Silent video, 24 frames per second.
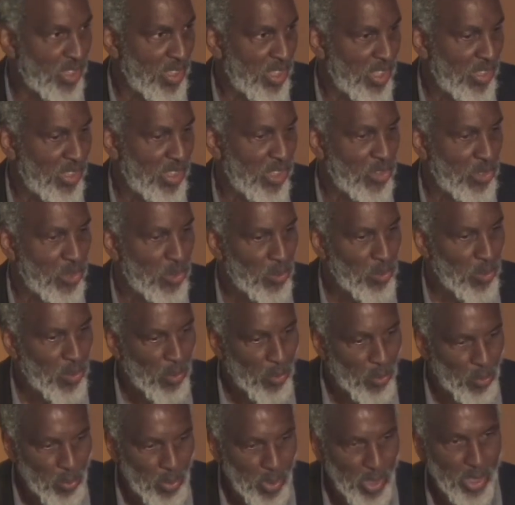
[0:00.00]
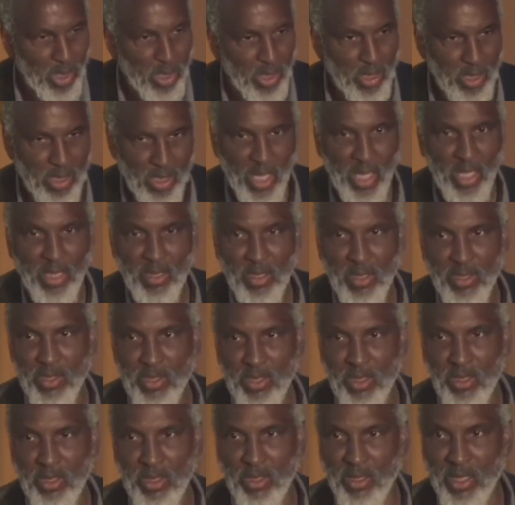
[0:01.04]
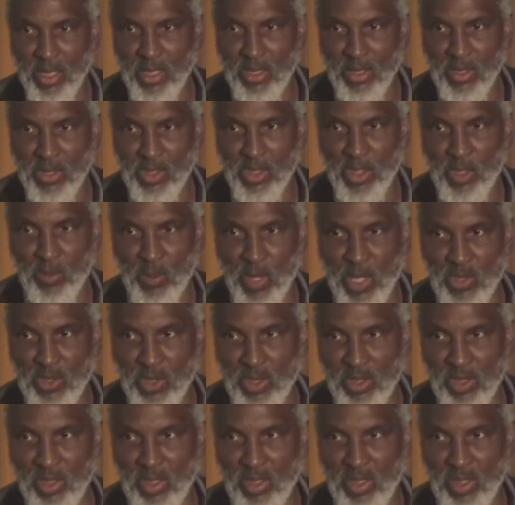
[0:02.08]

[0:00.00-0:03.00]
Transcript: that you really take this into consideration